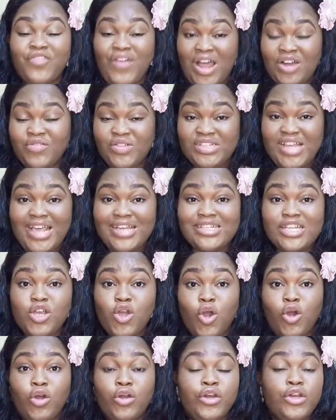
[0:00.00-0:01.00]

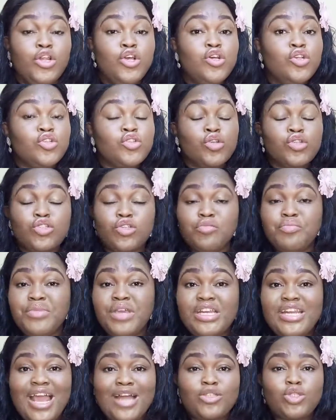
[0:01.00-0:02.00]
advertising on social
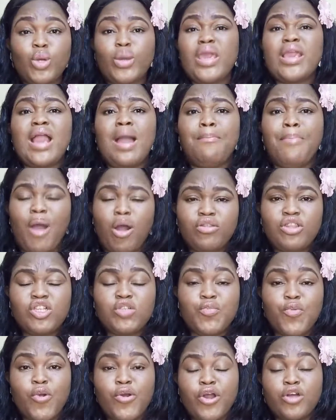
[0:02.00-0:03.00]
media, talking about
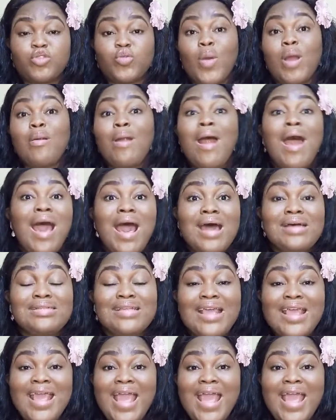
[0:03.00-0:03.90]
this product, whereas